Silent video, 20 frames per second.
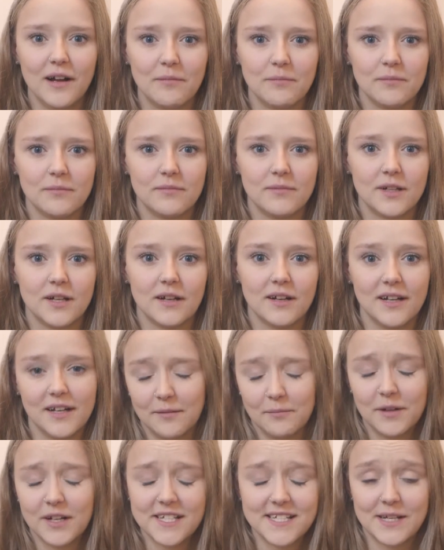And
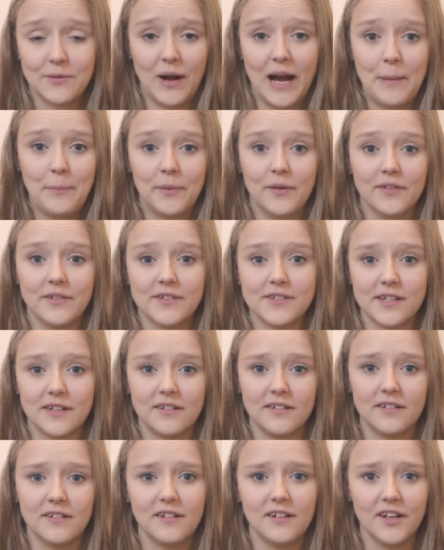I'm going to see what happens.
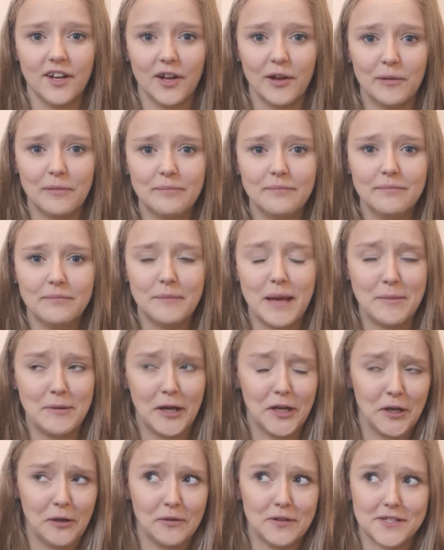And, you know, maybe
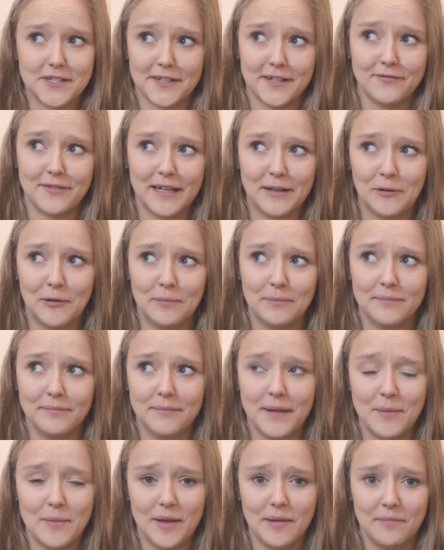I don't deserve it, or
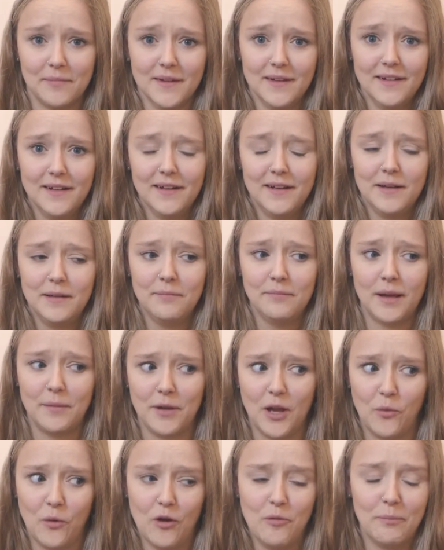maybe
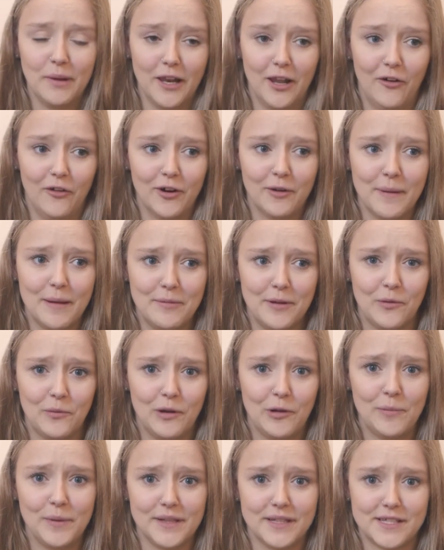I won't belong, maybe it
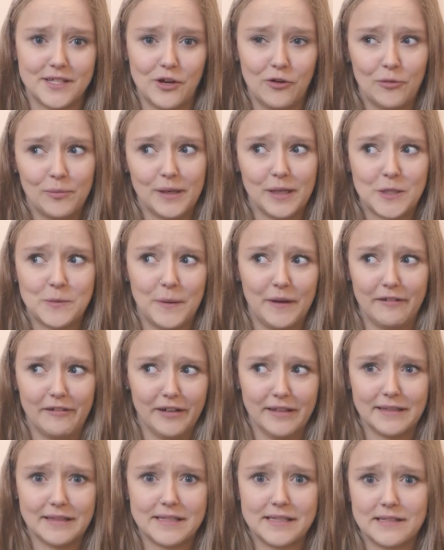will be this horrible
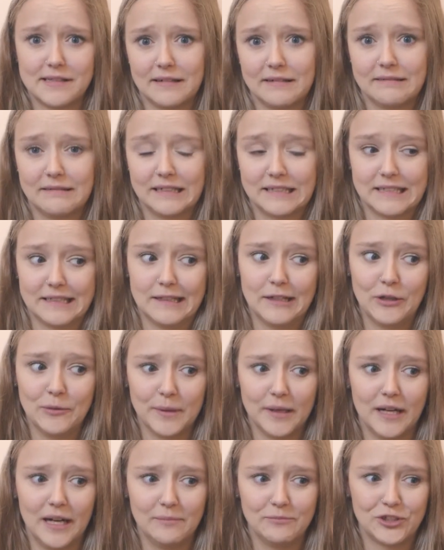experience, and I don't know,
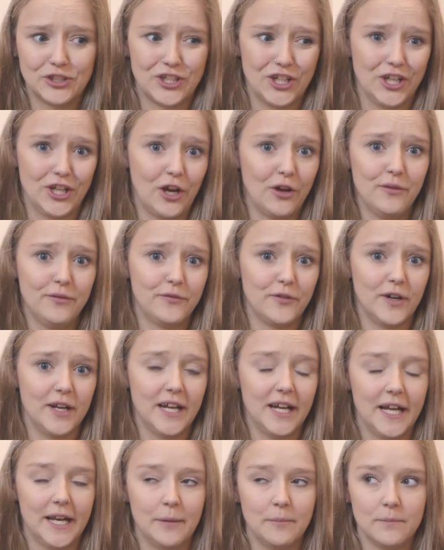but I'm just going to go for
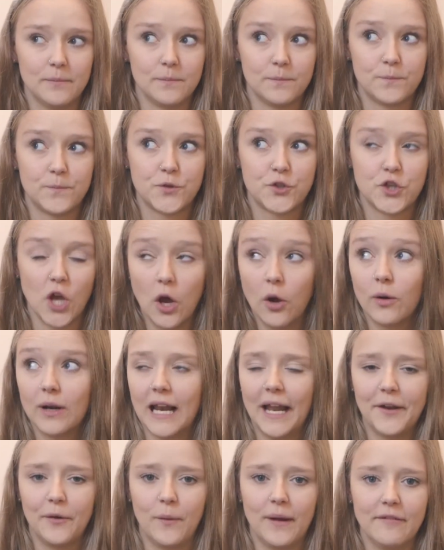it. And I'm so
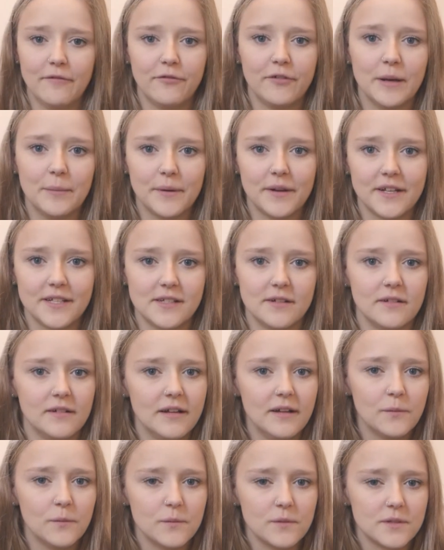glad I went for it, because it
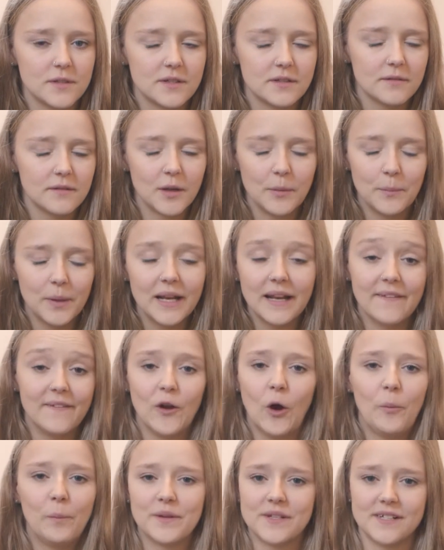was completely the
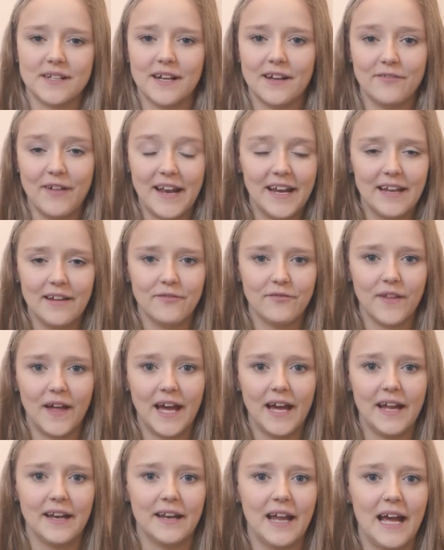opposite of any of
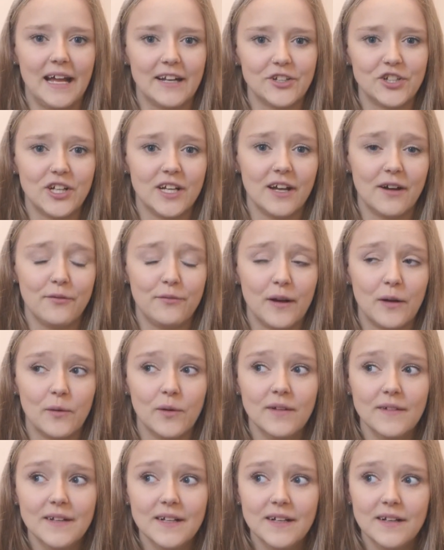that. And actually, I
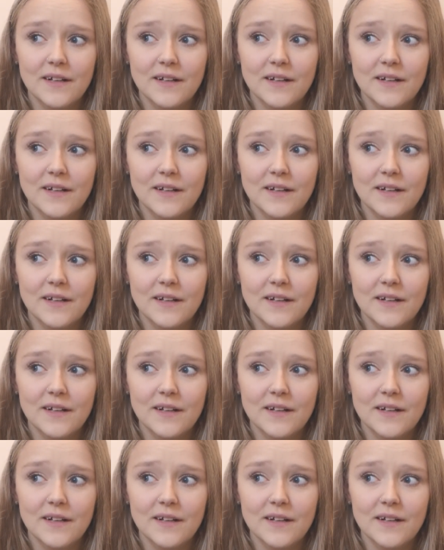felt